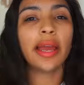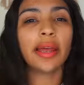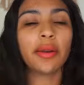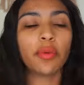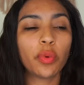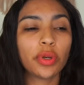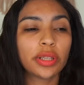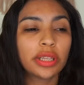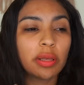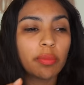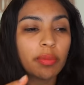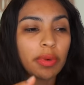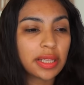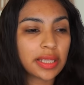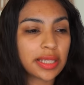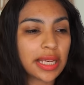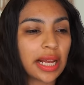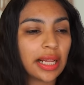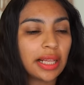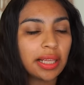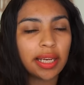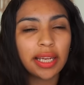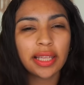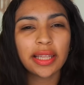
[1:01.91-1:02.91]
And with the
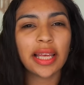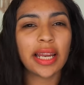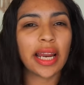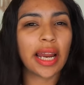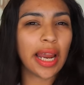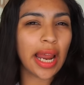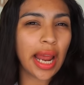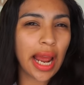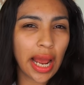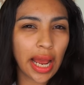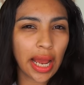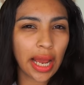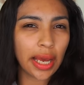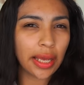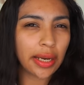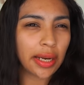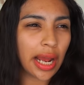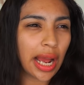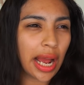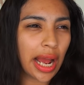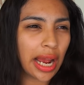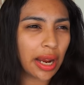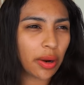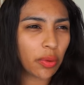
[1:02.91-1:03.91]
mentality that I
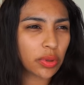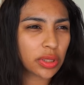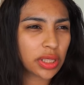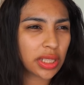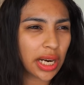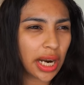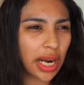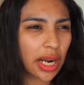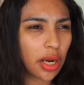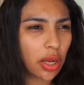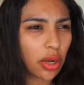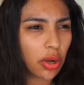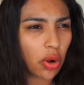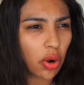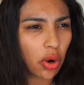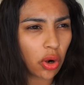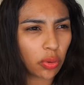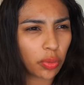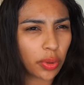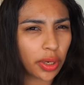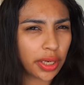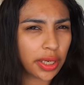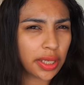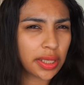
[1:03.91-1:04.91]
had, I was kind of
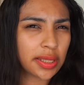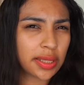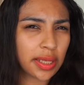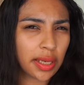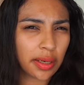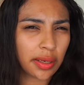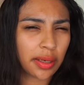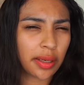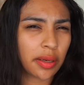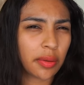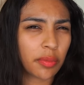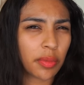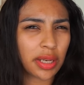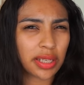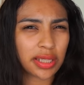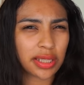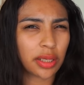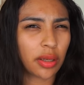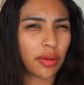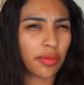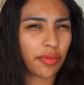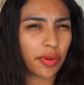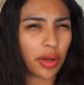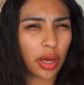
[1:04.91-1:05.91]
already setting
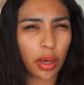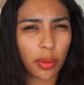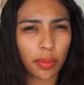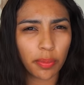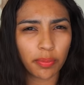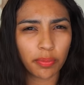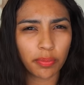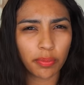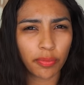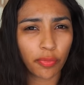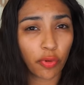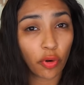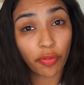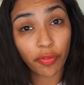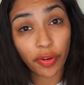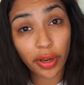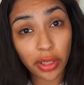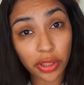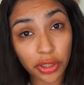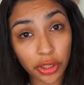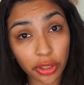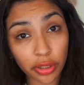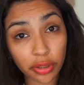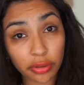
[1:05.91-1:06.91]
myself up for
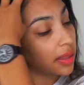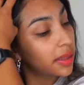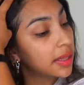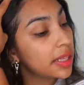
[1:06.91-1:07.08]
failure.